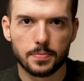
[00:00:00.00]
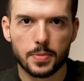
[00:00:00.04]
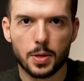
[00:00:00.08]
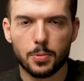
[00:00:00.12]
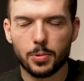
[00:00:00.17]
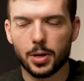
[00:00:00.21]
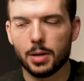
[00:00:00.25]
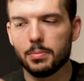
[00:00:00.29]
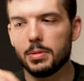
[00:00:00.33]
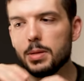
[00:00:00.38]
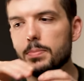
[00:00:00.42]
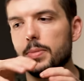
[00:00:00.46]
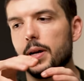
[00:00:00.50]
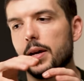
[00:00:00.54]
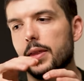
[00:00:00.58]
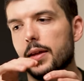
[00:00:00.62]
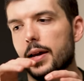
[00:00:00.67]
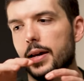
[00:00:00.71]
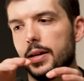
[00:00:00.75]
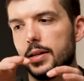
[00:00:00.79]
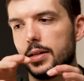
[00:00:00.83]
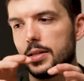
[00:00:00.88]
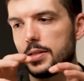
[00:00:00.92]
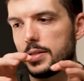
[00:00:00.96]
And what I mean by
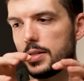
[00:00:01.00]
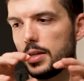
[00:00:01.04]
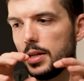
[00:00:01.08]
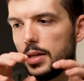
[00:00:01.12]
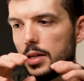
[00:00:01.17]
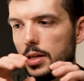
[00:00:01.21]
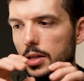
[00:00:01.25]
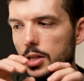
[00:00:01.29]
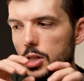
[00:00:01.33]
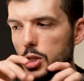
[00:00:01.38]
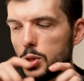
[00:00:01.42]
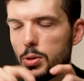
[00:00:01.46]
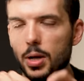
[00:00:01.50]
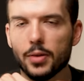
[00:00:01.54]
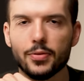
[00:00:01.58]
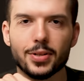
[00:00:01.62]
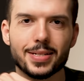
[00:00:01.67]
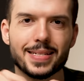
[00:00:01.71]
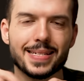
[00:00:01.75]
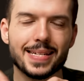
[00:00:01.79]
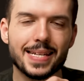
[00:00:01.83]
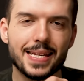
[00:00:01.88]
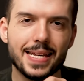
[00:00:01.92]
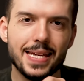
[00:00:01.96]
that is you have a
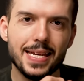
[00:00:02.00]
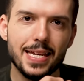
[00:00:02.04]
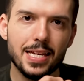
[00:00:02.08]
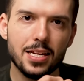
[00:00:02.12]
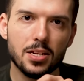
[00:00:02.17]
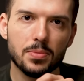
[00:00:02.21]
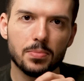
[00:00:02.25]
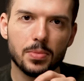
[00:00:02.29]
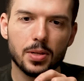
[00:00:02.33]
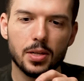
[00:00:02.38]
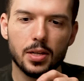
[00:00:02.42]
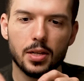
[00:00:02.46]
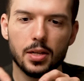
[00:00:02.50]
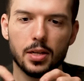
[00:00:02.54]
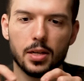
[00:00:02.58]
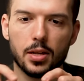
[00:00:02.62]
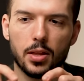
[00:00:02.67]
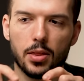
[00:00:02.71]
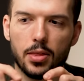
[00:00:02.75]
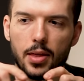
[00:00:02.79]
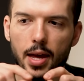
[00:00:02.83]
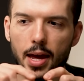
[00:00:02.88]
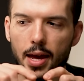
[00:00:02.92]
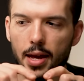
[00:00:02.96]
team
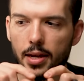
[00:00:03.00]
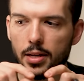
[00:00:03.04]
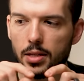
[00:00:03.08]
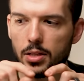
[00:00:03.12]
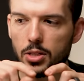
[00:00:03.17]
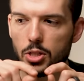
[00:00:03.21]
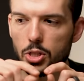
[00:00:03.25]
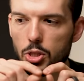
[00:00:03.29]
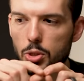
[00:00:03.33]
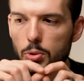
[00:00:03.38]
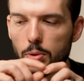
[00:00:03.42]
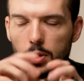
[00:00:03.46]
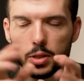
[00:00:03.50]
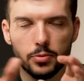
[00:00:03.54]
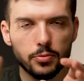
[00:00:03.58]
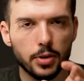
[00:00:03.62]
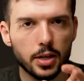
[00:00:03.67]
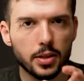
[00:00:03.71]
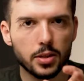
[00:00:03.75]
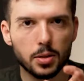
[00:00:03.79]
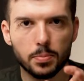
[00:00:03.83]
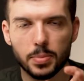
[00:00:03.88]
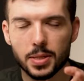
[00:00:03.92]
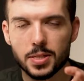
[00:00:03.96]
that you can
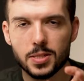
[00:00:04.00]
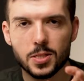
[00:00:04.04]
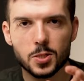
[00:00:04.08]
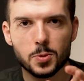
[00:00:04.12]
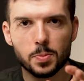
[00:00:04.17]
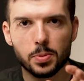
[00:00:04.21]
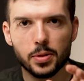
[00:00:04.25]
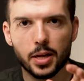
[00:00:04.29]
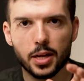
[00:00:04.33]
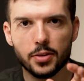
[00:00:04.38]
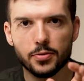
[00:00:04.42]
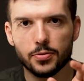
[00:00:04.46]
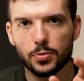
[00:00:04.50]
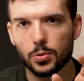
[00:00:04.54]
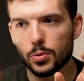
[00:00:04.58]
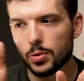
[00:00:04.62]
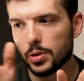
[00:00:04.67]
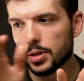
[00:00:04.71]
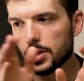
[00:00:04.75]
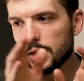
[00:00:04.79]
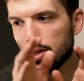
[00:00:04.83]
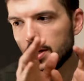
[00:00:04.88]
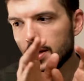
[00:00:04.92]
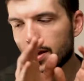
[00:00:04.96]
write the business plan
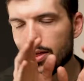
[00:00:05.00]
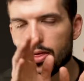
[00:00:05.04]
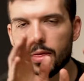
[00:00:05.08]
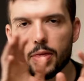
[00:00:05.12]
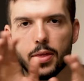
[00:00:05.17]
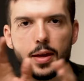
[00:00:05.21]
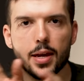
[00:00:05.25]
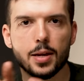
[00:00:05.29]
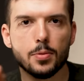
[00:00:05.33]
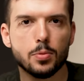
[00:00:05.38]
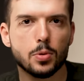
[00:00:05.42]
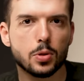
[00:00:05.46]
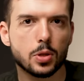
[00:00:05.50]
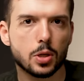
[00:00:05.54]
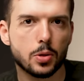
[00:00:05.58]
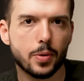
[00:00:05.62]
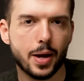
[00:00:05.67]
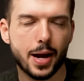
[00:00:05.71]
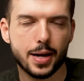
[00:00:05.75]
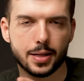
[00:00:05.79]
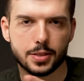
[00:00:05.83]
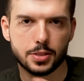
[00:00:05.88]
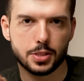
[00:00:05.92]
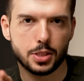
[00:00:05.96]
for, they will go
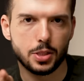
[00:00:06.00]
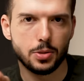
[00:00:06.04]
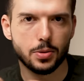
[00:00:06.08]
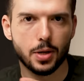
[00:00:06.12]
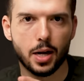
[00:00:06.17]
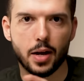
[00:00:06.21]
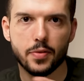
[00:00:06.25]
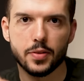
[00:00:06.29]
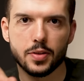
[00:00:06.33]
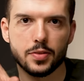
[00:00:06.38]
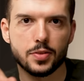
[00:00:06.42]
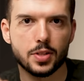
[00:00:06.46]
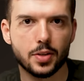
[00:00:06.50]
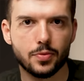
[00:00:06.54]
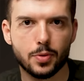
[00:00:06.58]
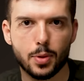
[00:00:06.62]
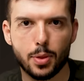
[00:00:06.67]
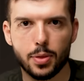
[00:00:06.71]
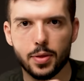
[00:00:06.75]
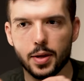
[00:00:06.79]
execute on these different